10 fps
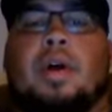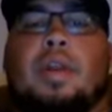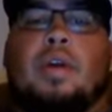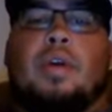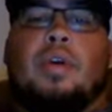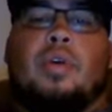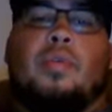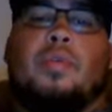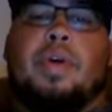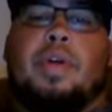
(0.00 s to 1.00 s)
But
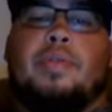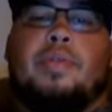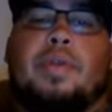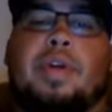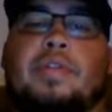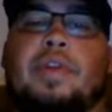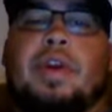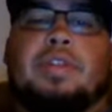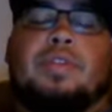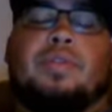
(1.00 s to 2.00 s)
along with
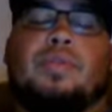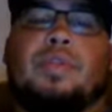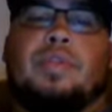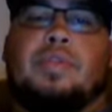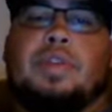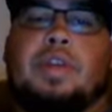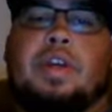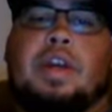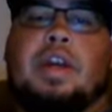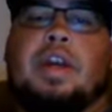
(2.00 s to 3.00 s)
redirection during the
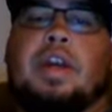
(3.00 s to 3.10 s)
course of the